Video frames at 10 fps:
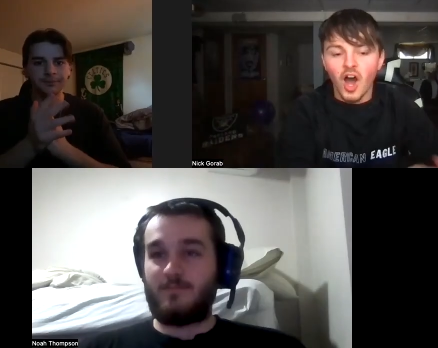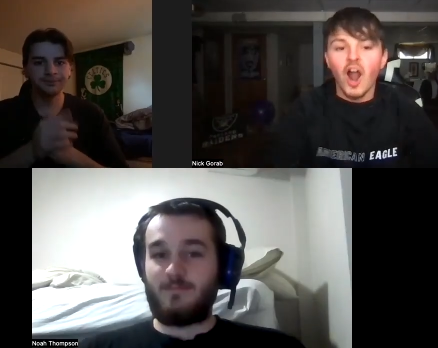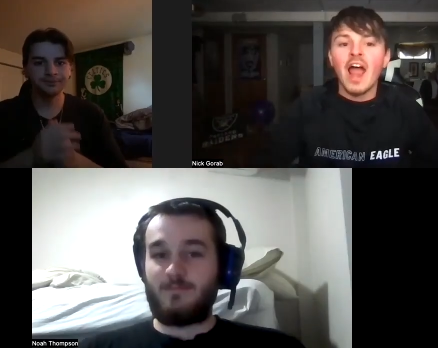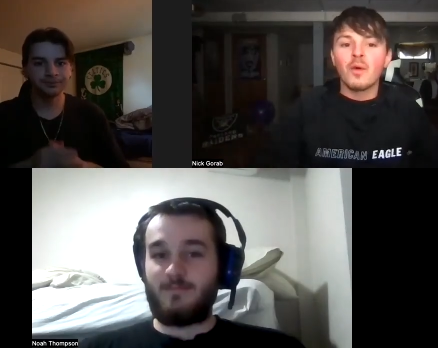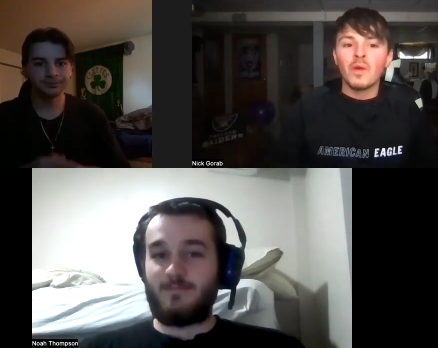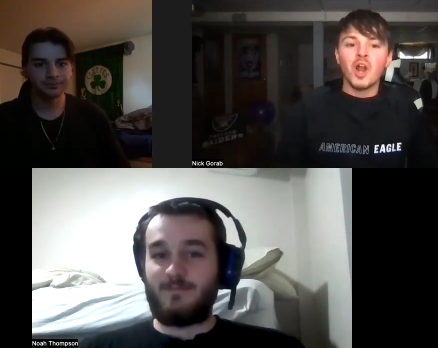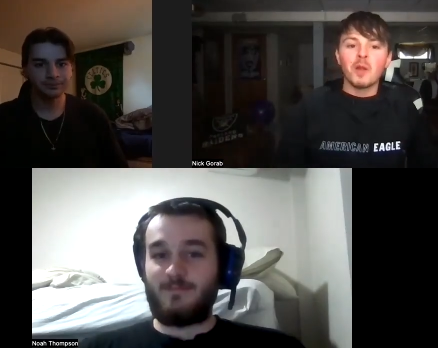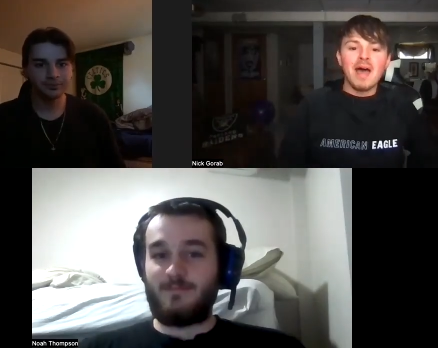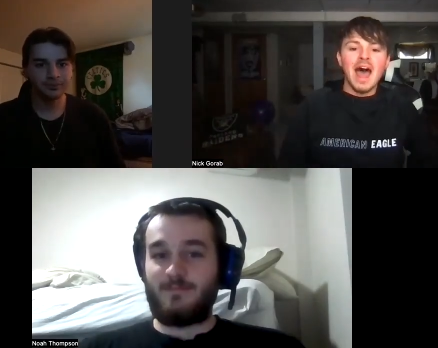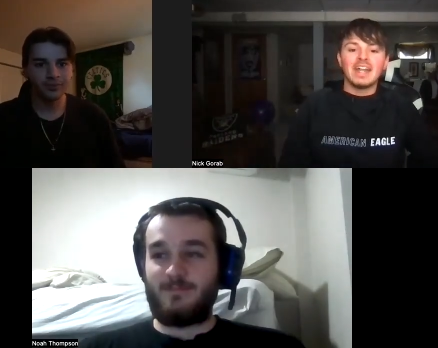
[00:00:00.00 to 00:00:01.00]
Speaker 1: All right, we are
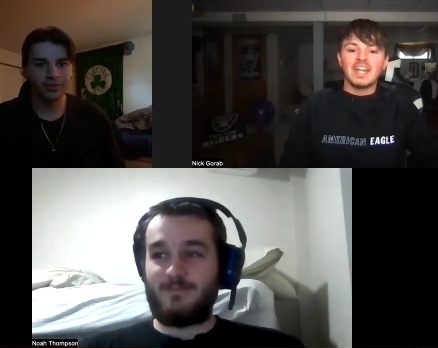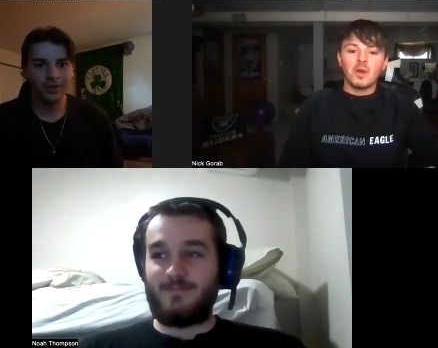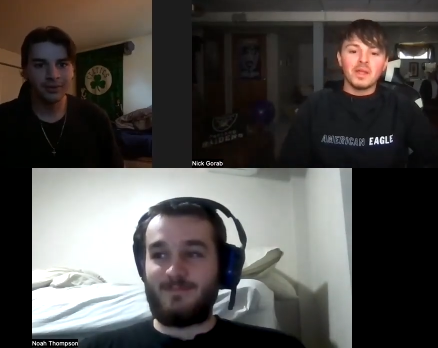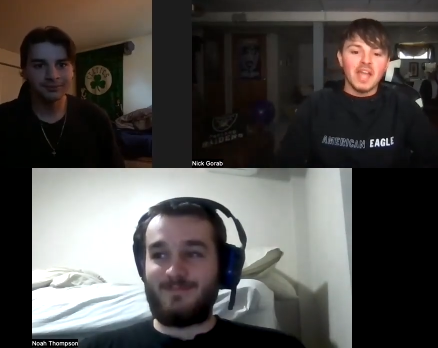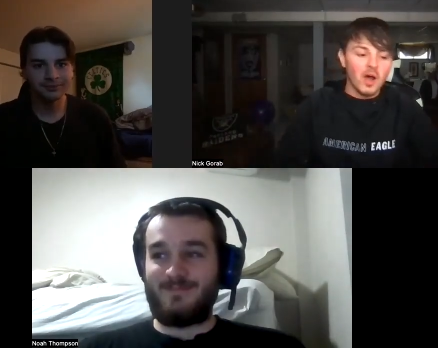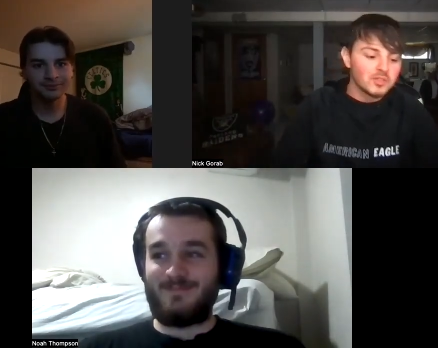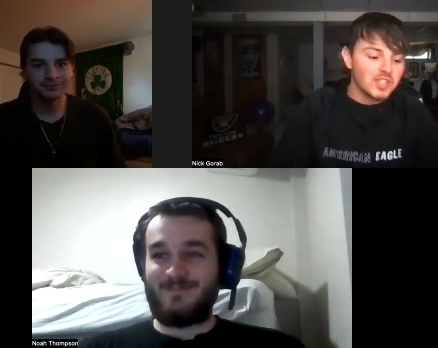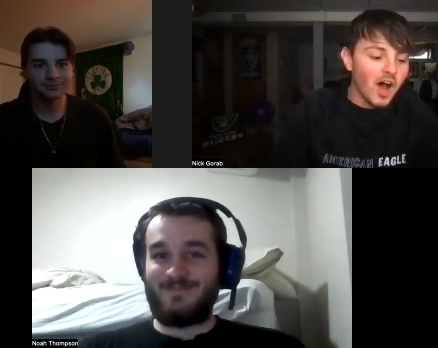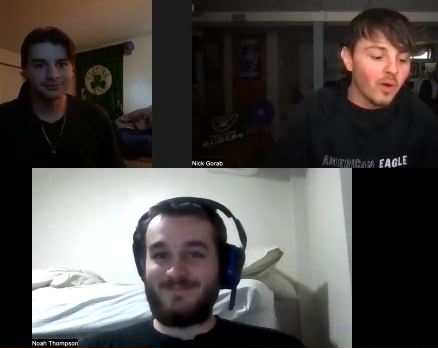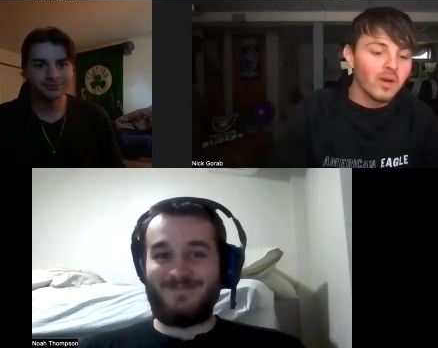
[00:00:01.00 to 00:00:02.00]
back. Here we go.
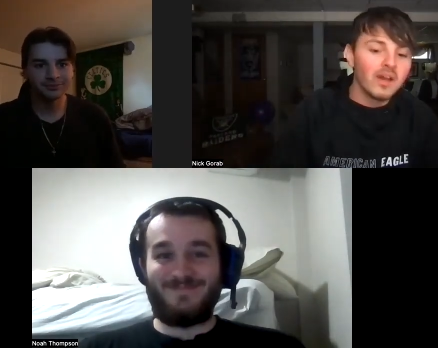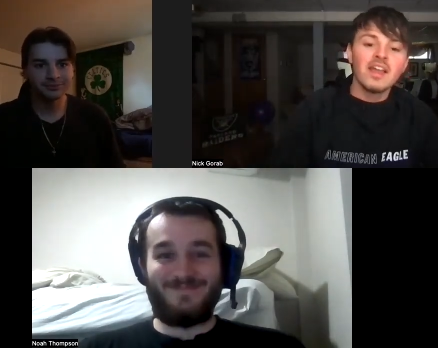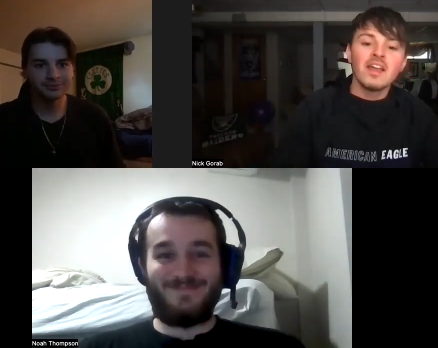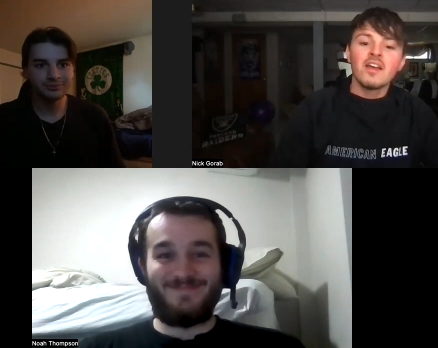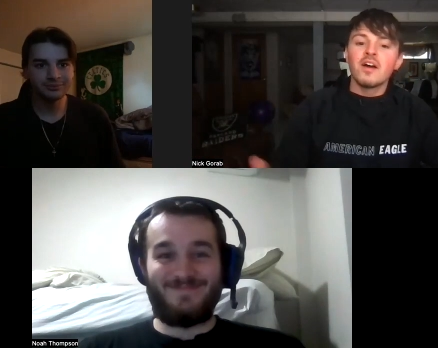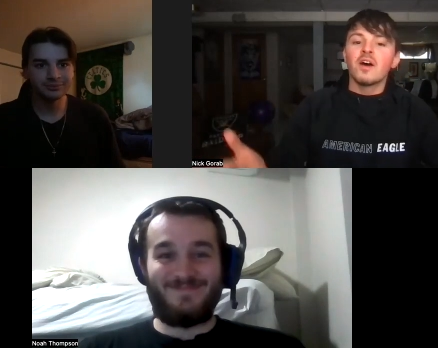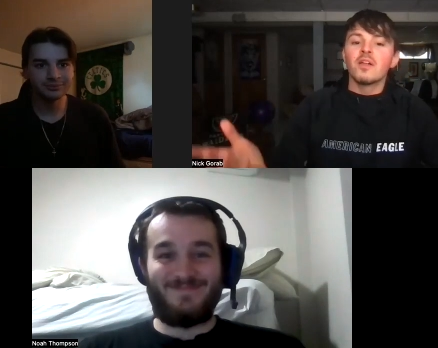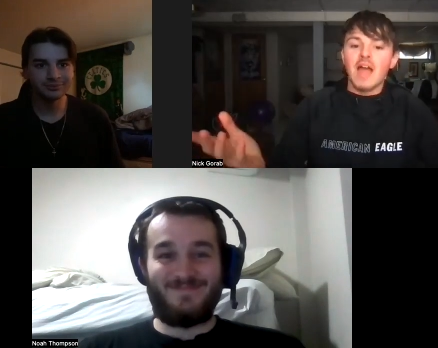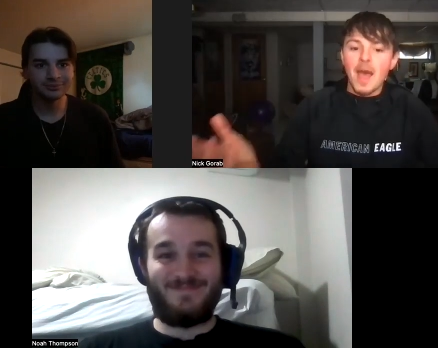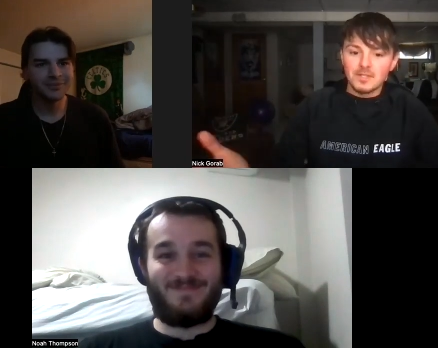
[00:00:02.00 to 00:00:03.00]
So,
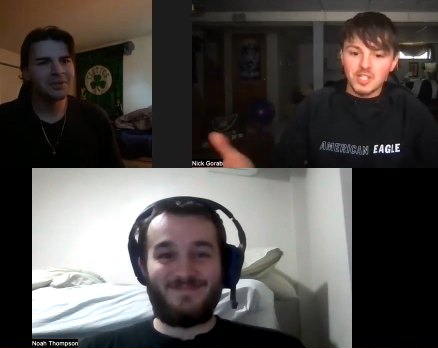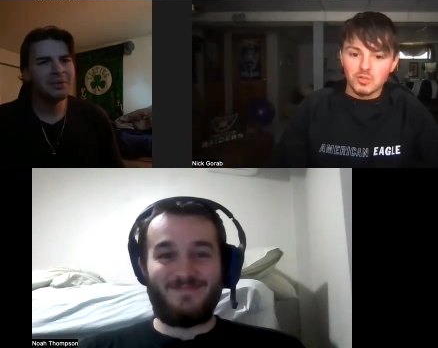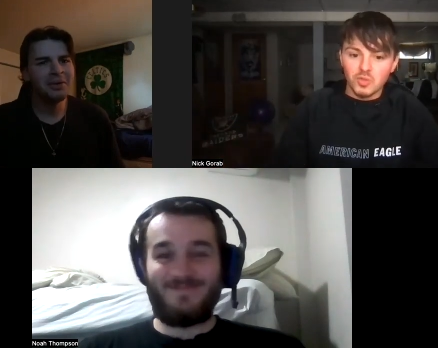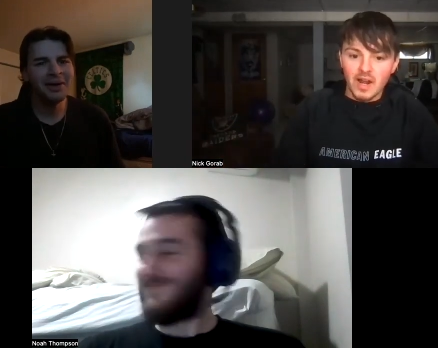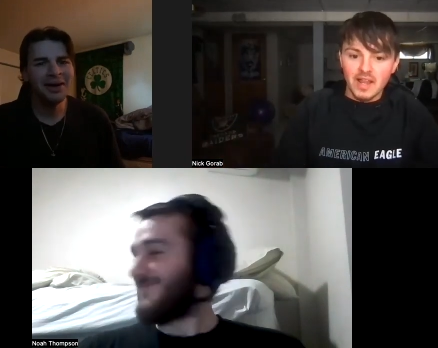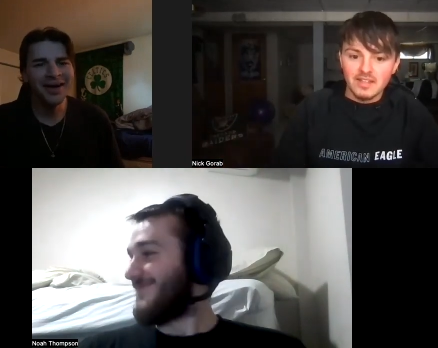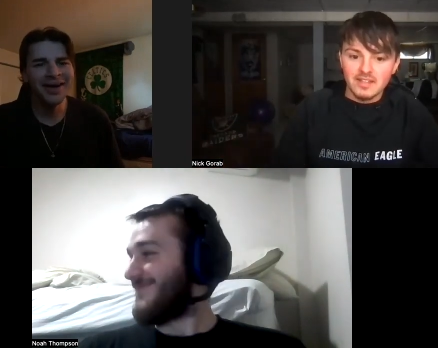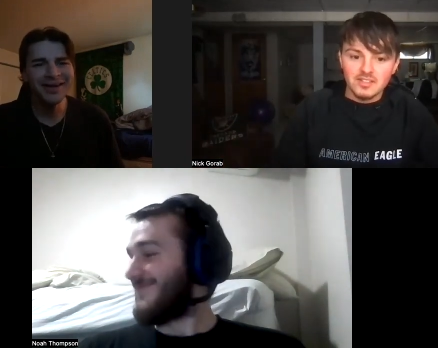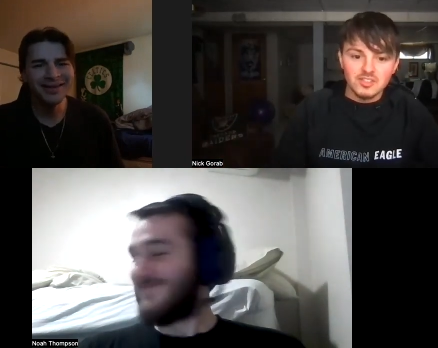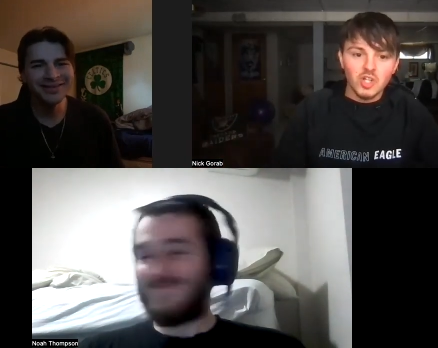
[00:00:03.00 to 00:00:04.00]
episode three
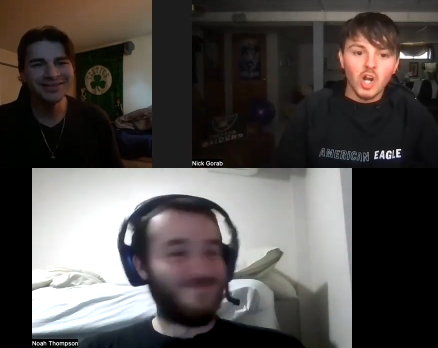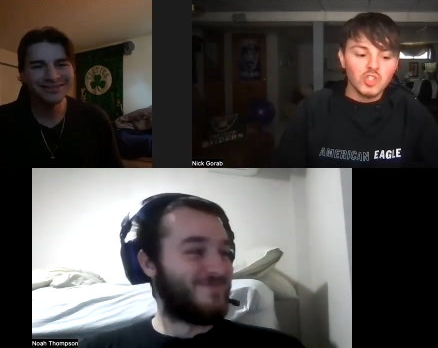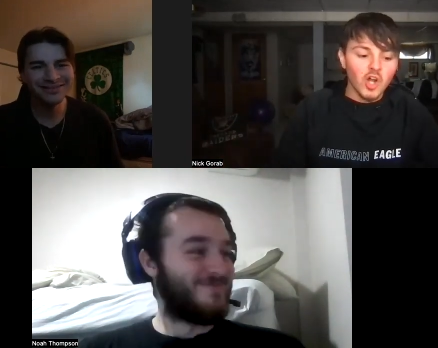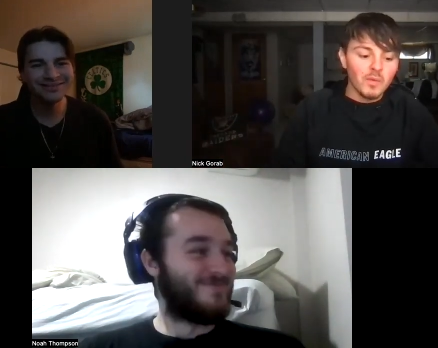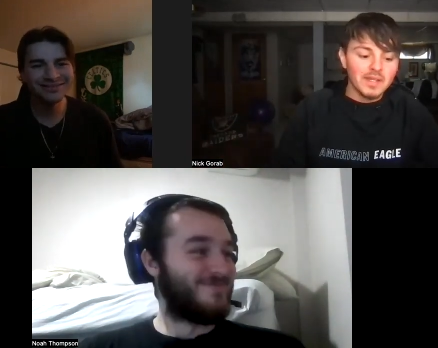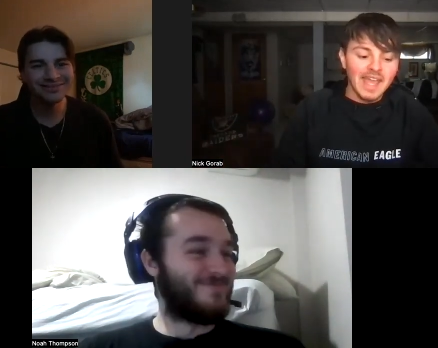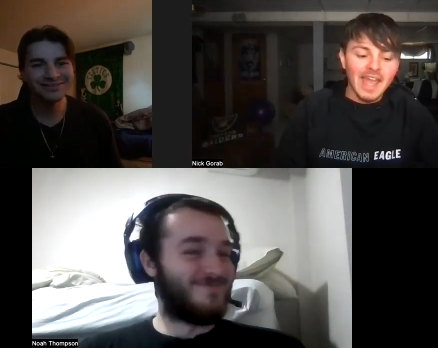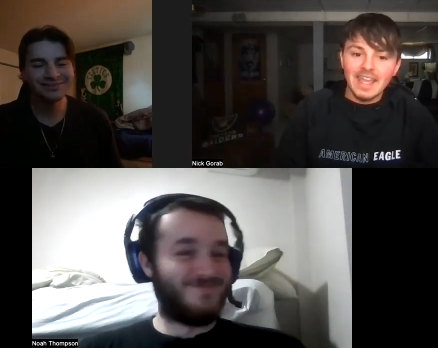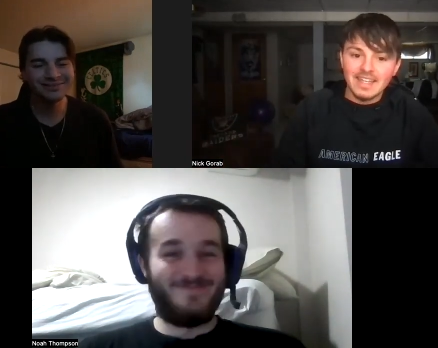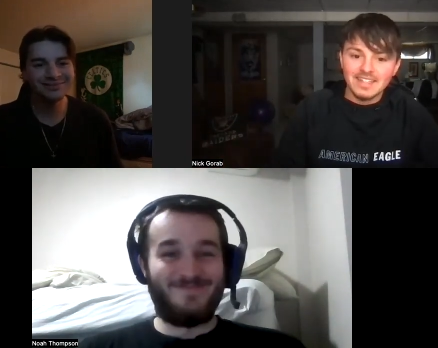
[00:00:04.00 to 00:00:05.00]
starts off with
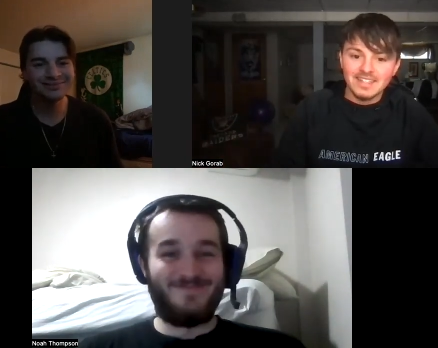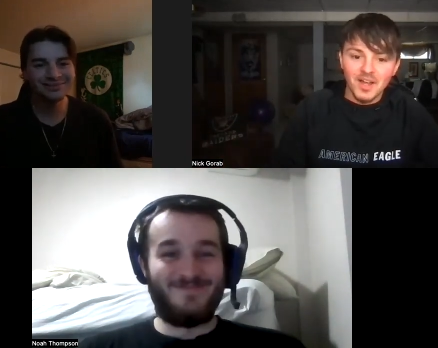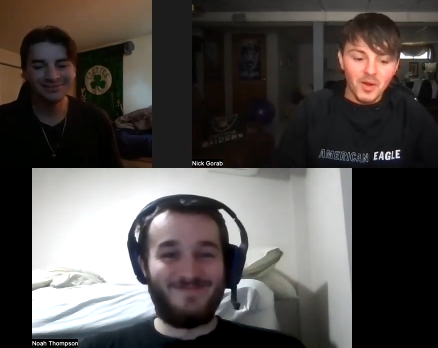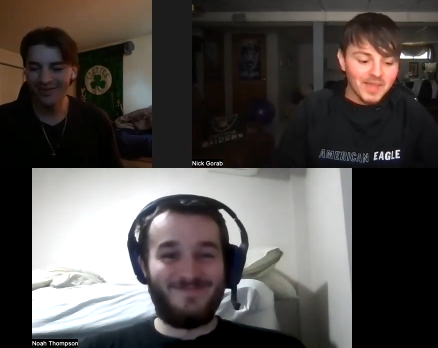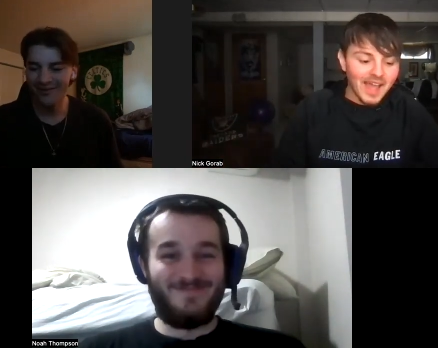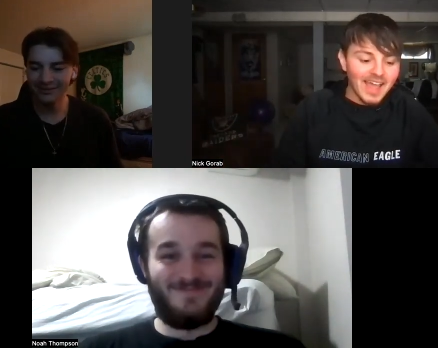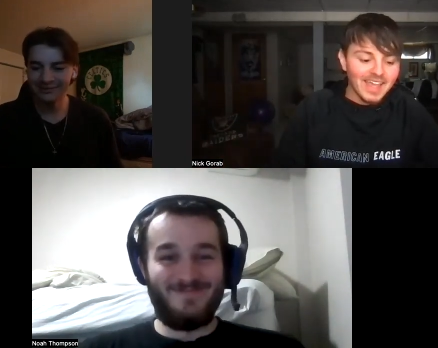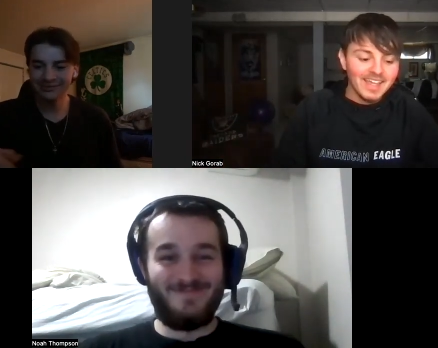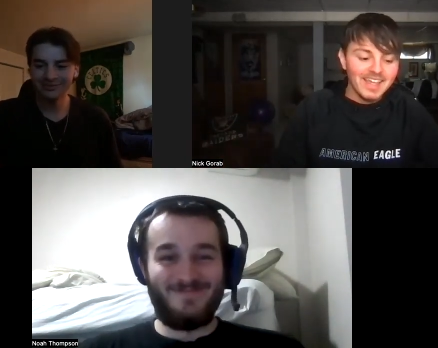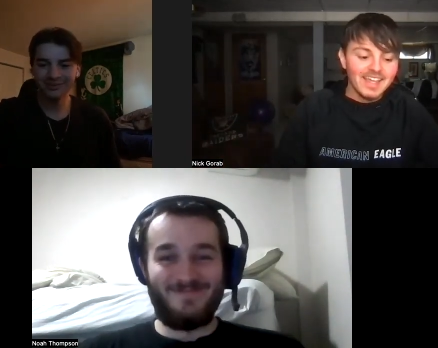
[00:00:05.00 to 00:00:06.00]
Kane.
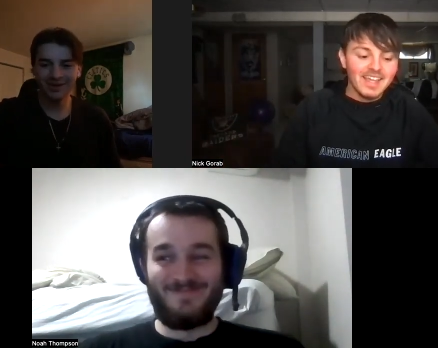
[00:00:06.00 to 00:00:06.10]
Okay,